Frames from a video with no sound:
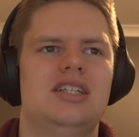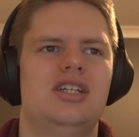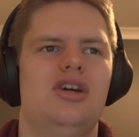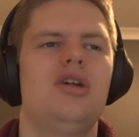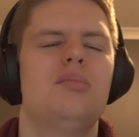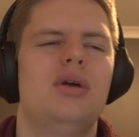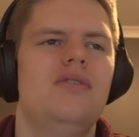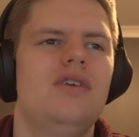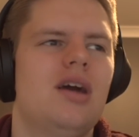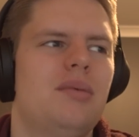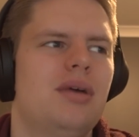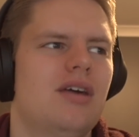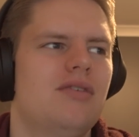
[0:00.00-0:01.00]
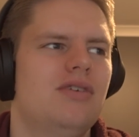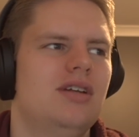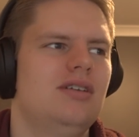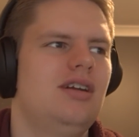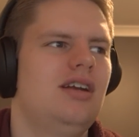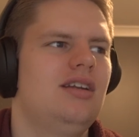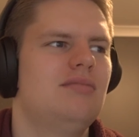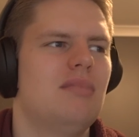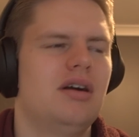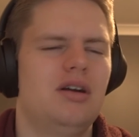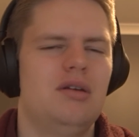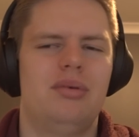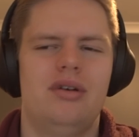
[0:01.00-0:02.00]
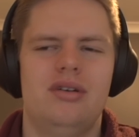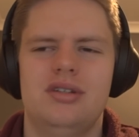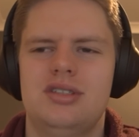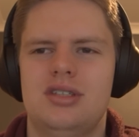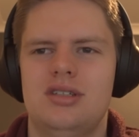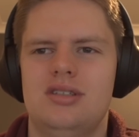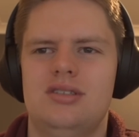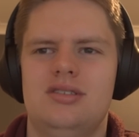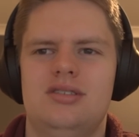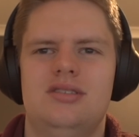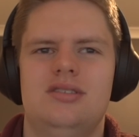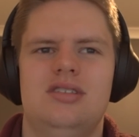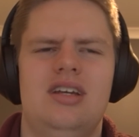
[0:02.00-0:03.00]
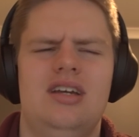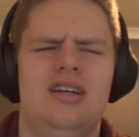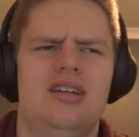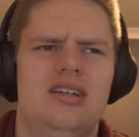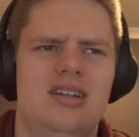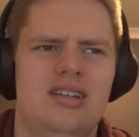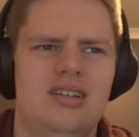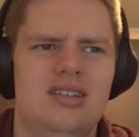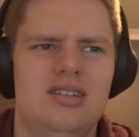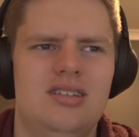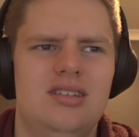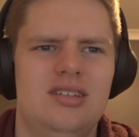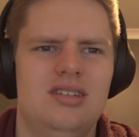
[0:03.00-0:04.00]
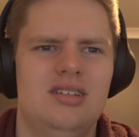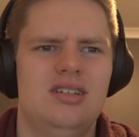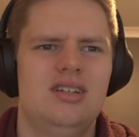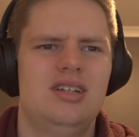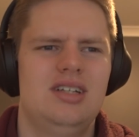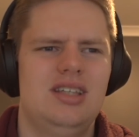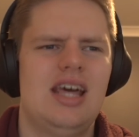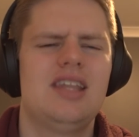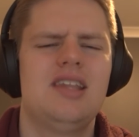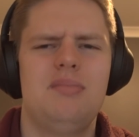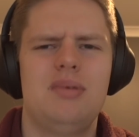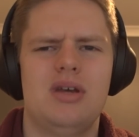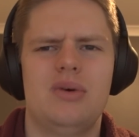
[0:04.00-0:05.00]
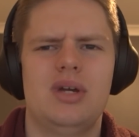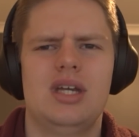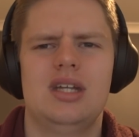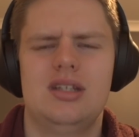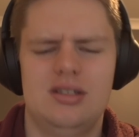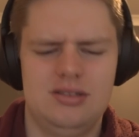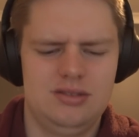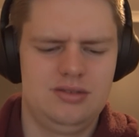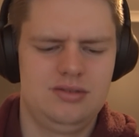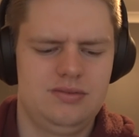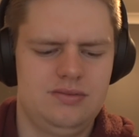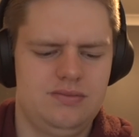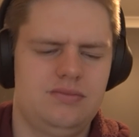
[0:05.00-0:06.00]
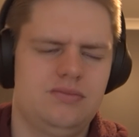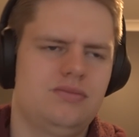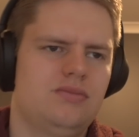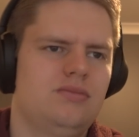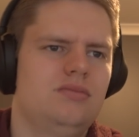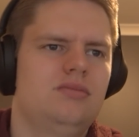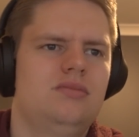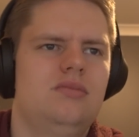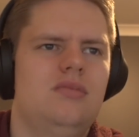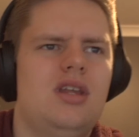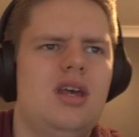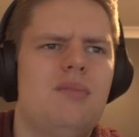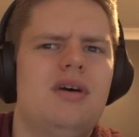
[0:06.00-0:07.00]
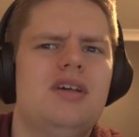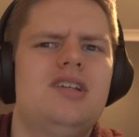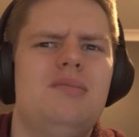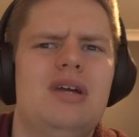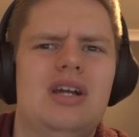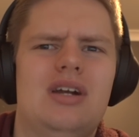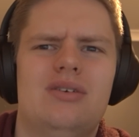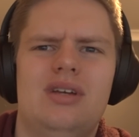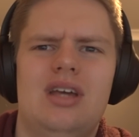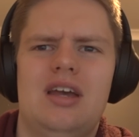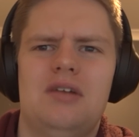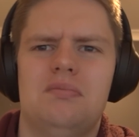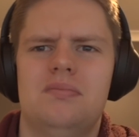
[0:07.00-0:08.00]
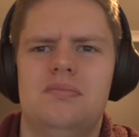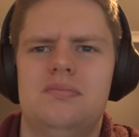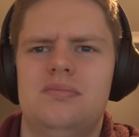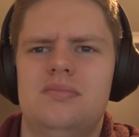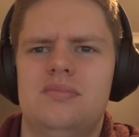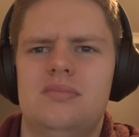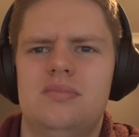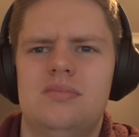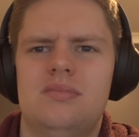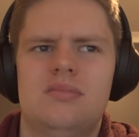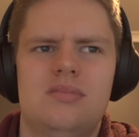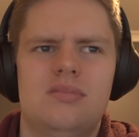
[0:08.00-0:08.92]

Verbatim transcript: So they got a movie coming out for Mario Bros. Yeah. That's a bit weird. I'm pretty sure they just sold the game. must have been an old game. Yeah.